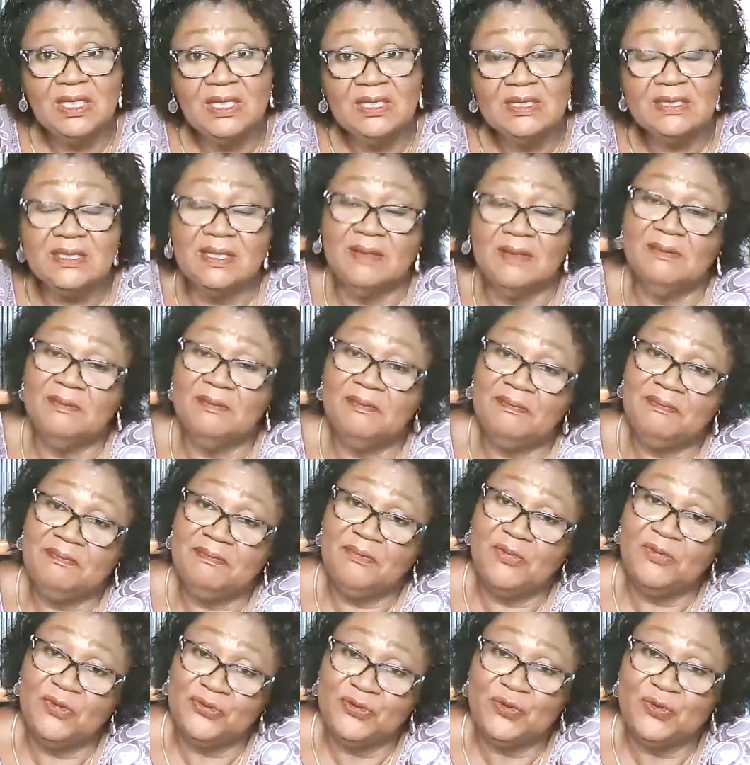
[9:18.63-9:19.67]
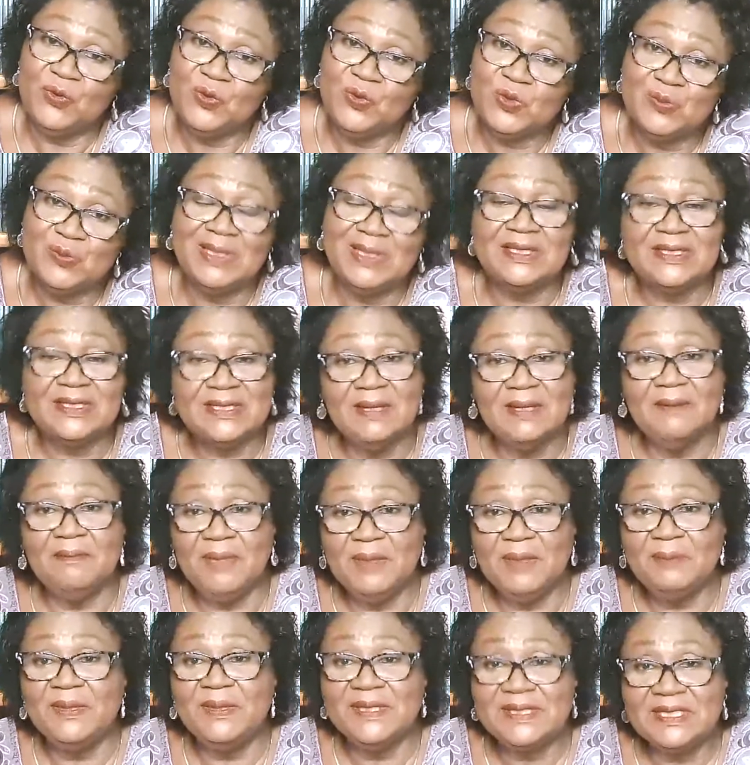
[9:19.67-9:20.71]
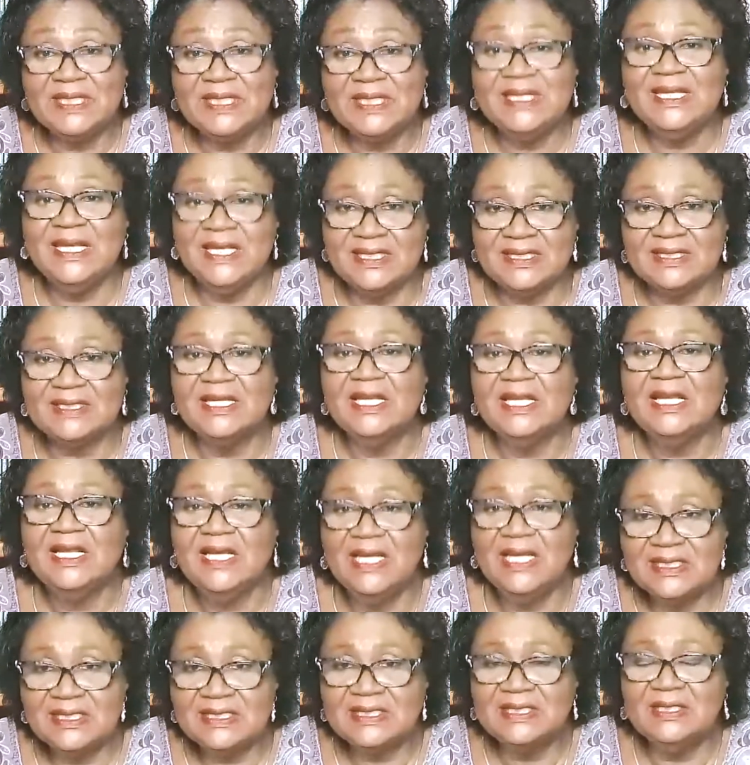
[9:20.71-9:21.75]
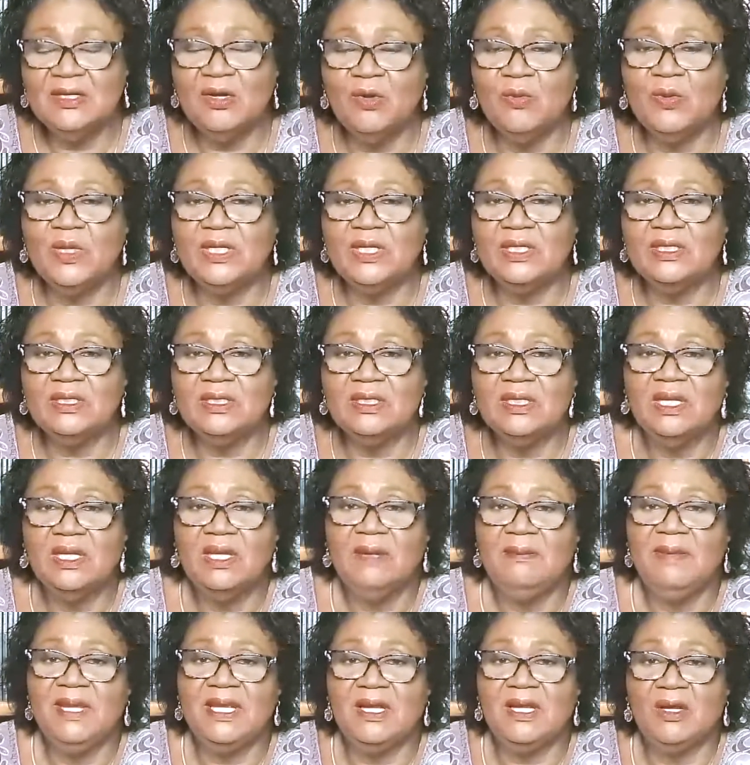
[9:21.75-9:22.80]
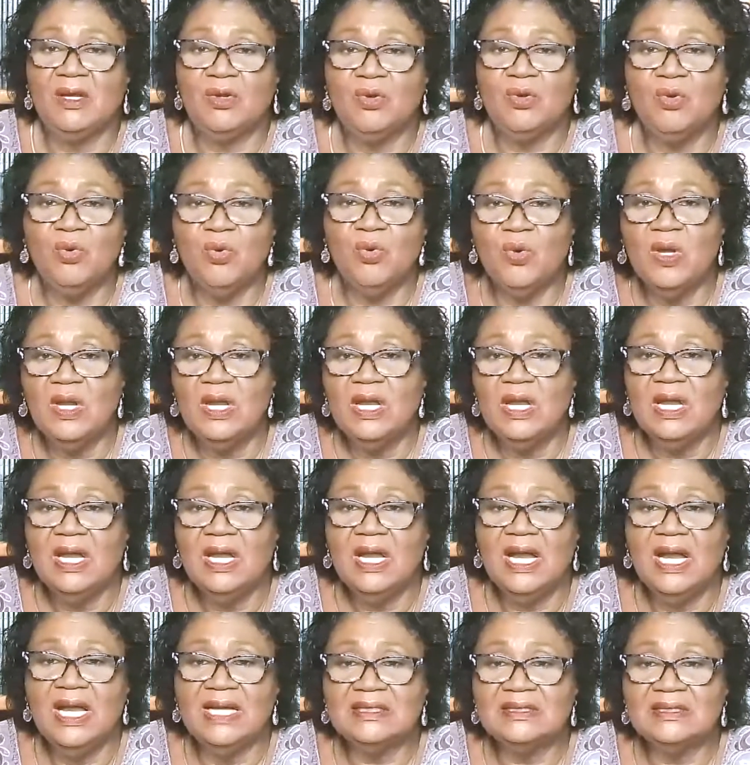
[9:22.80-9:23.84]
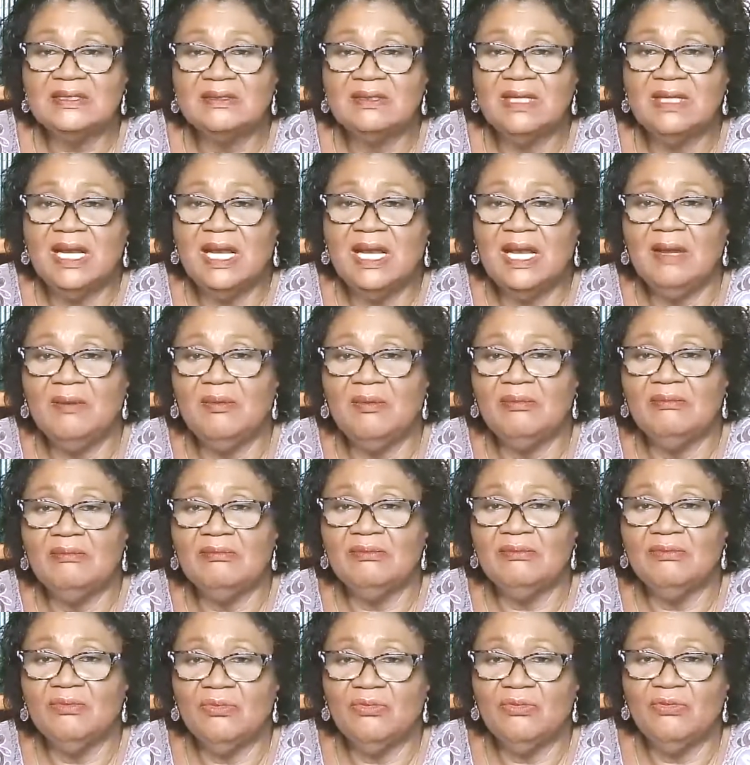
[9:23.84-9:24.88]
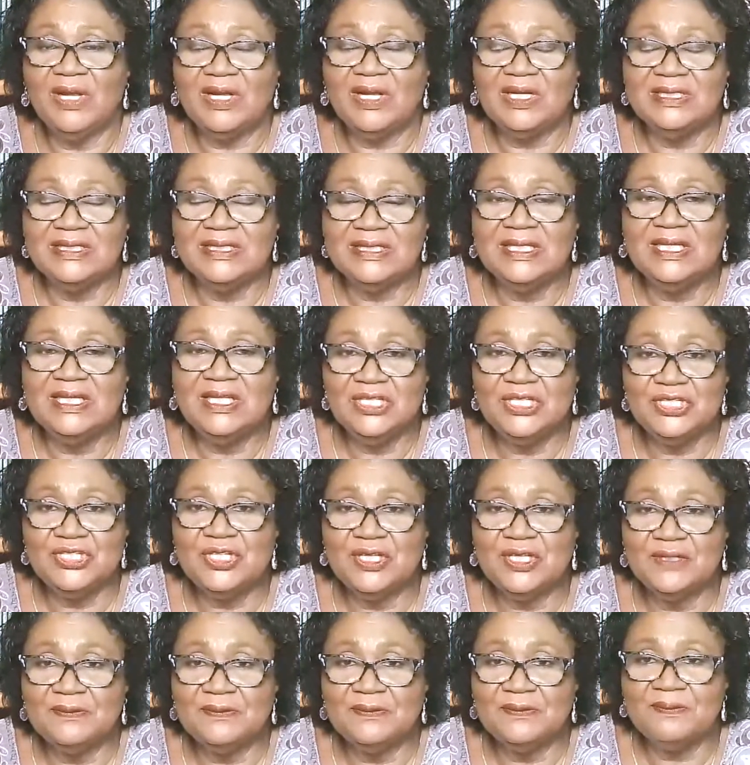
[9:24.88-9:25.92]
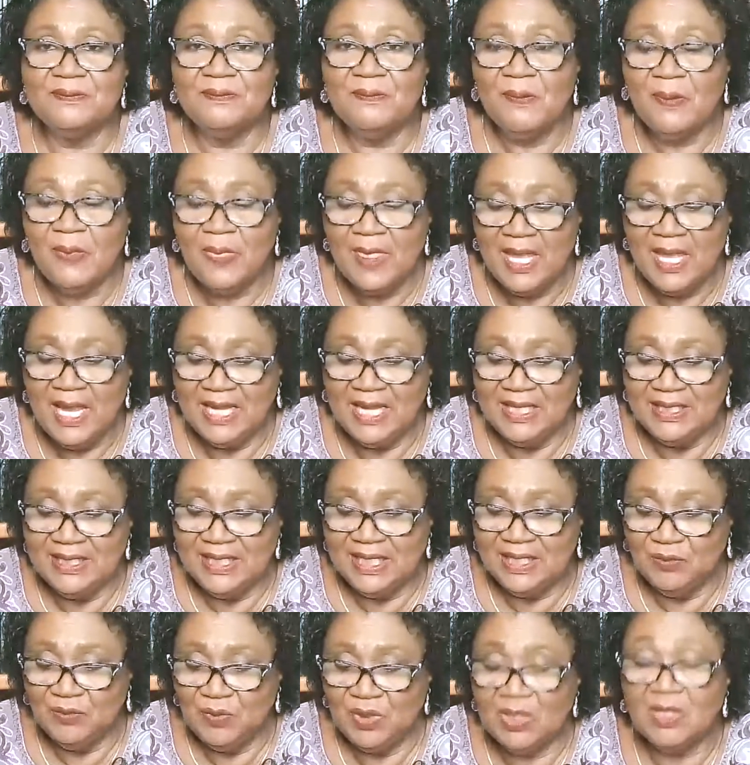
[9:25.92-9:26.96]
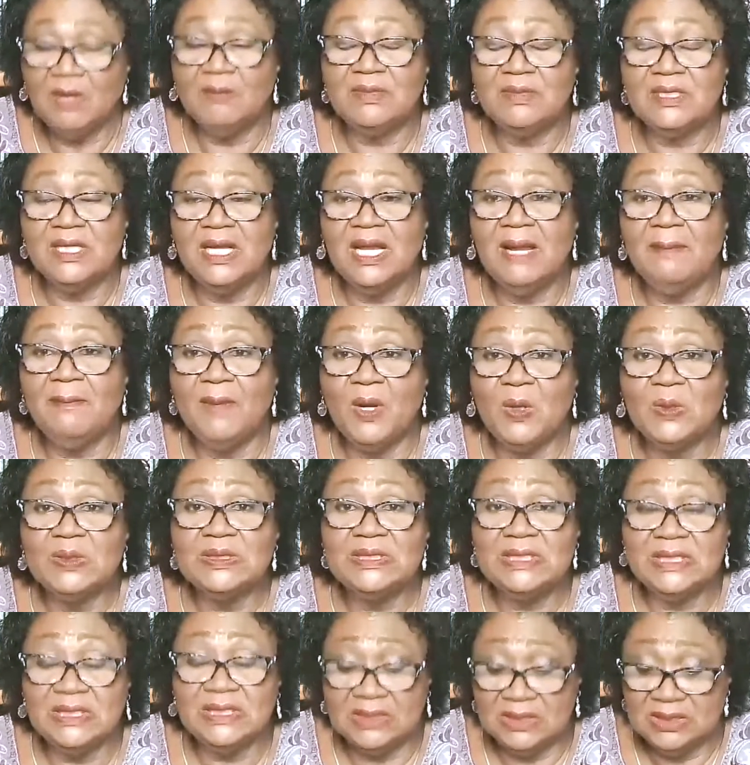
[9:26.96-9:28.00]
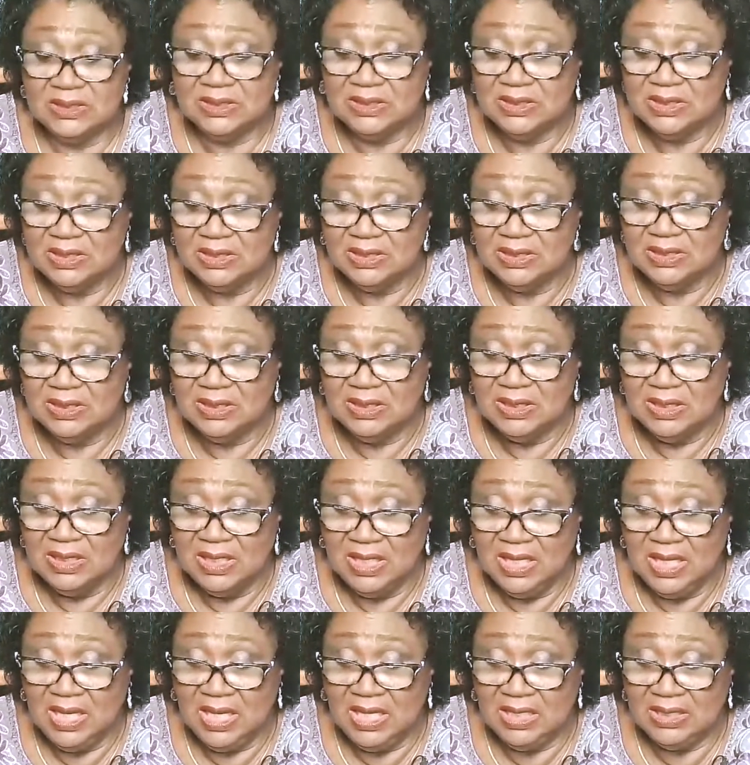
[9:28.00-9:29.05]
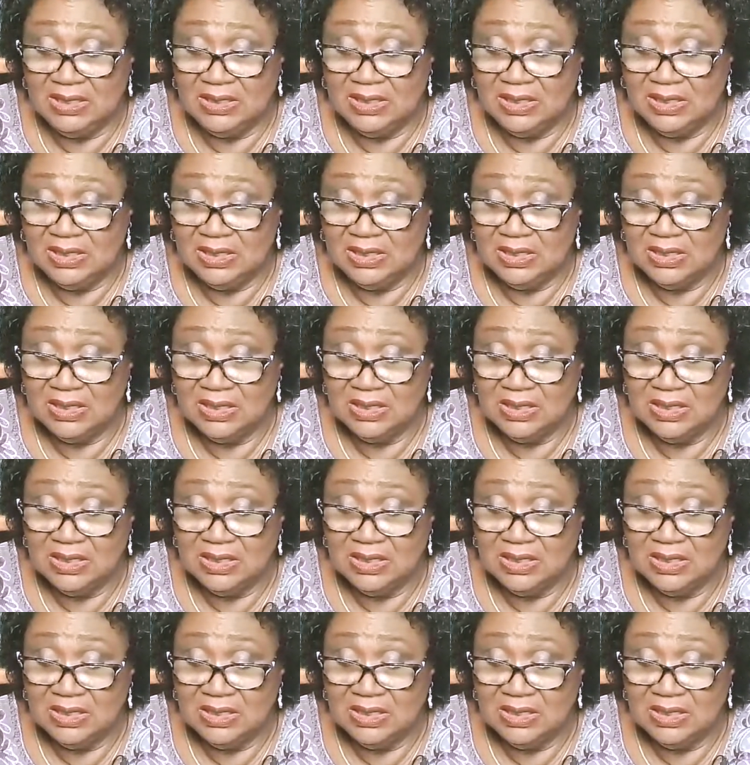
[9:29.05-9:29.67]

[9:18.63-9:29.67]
Some refuse, but some people say yes. Let's see how we could make a go at um, reconciliation, and then we come to a mountain, and. Uh,